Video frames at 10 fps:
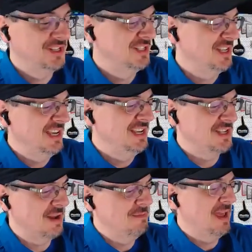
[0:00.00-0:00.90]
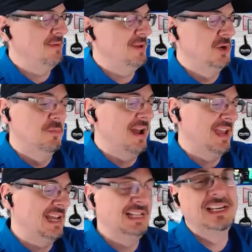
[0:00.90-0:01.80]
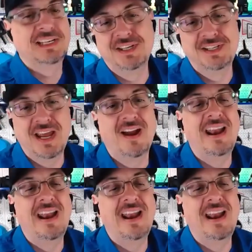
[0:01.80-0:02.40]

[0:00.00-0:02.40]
disease, and maybe you might get dysentery.